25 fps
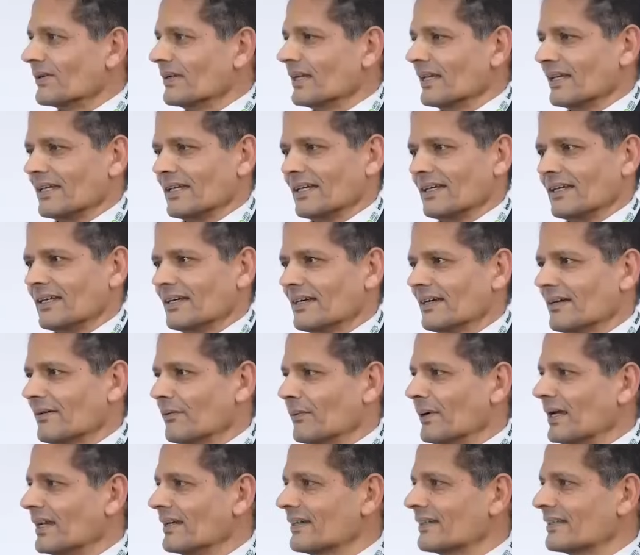really, I
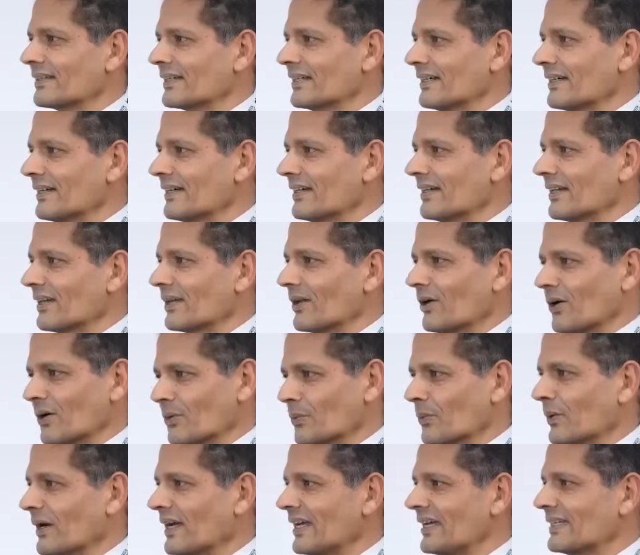went a
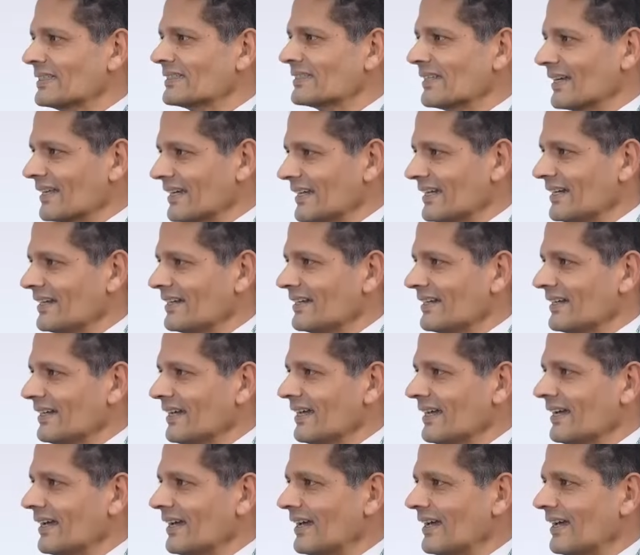long way studying
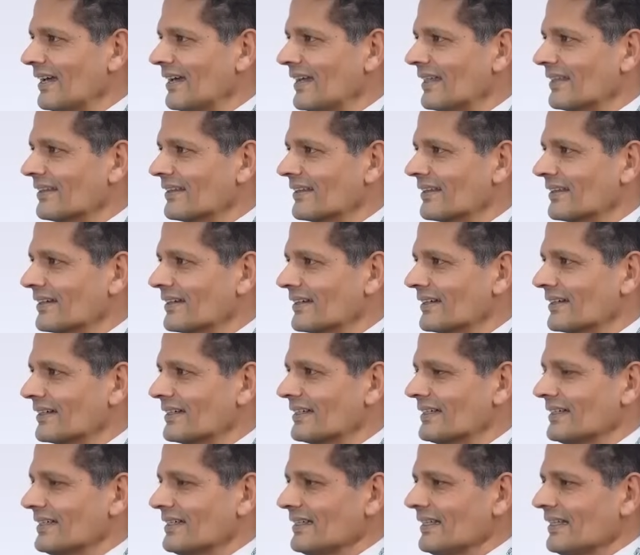and uh,
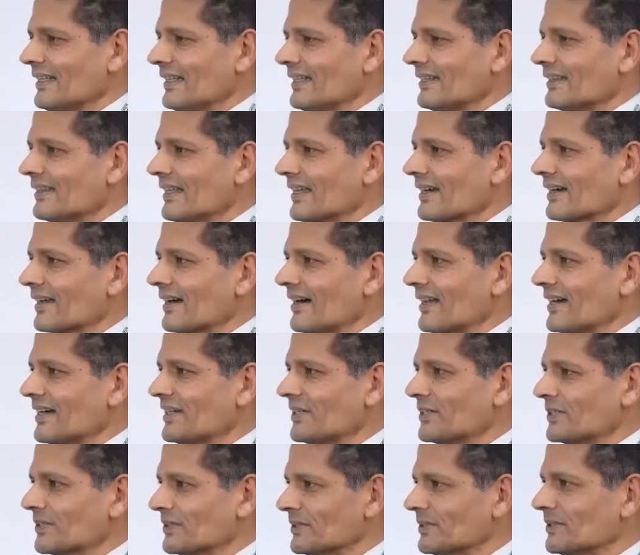then got
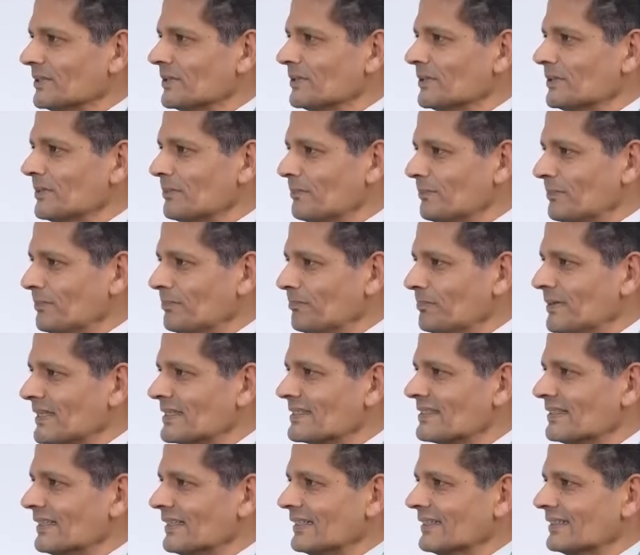into
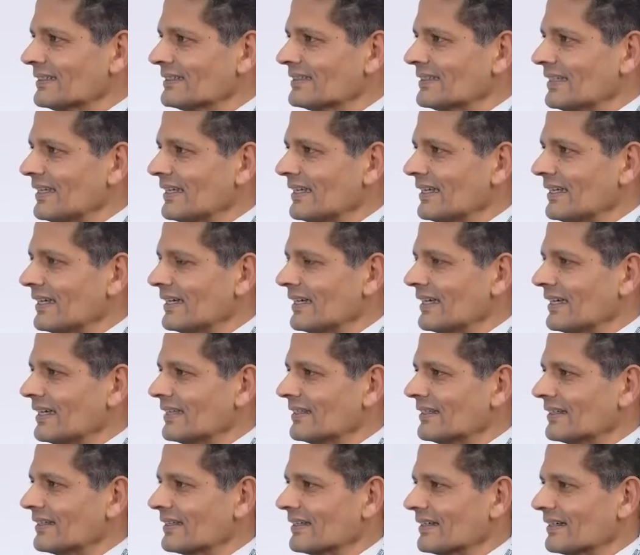business
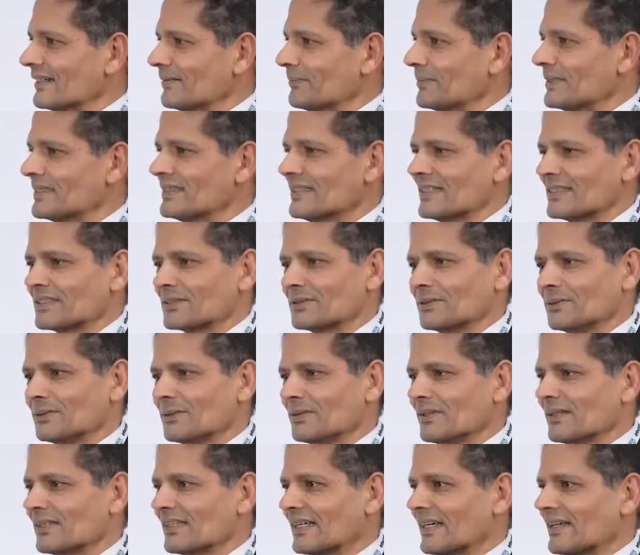and uh, business
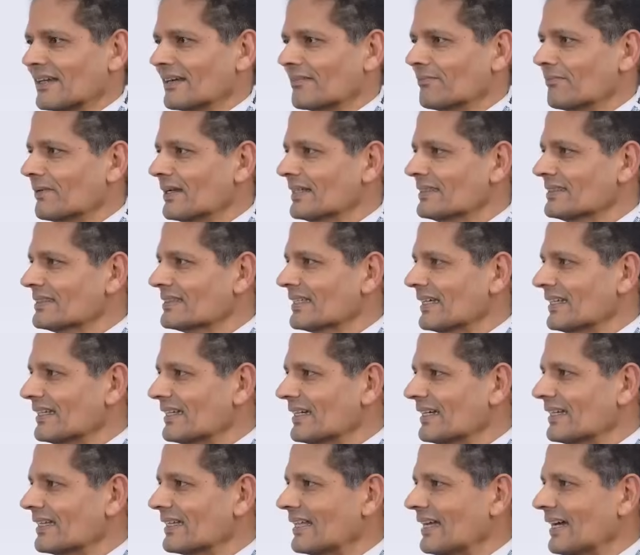school. And once I
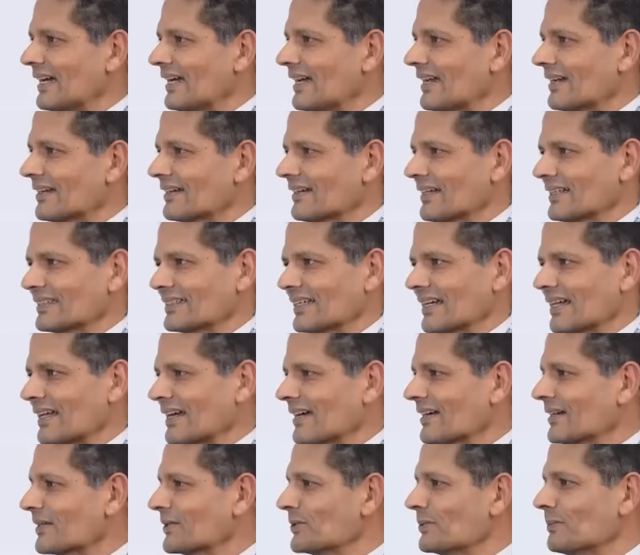did that, I said
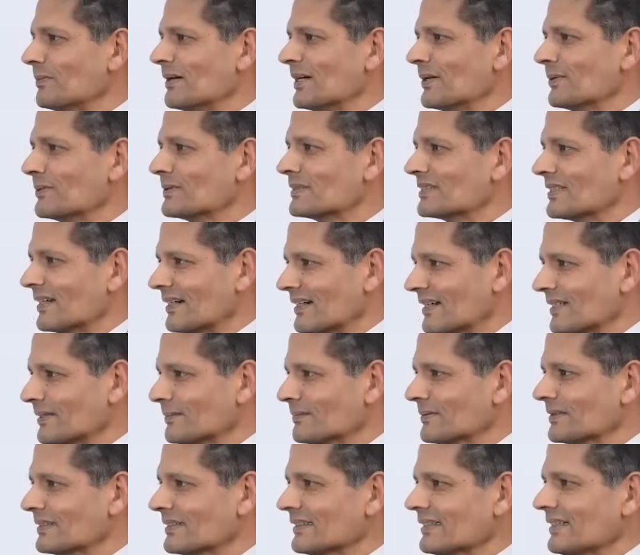I got to do my own
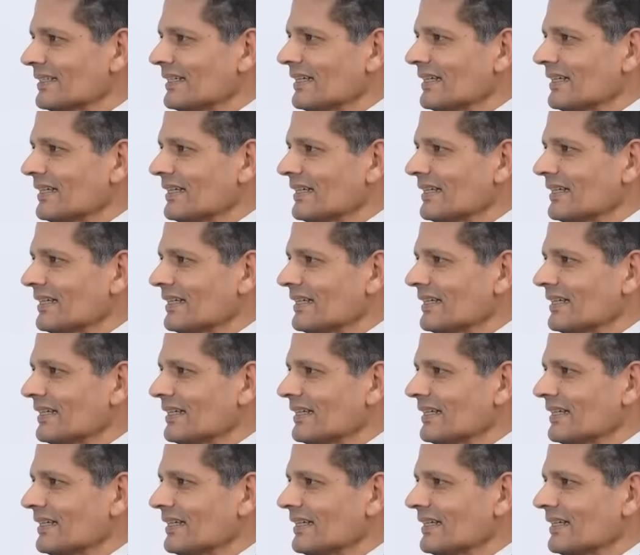startups.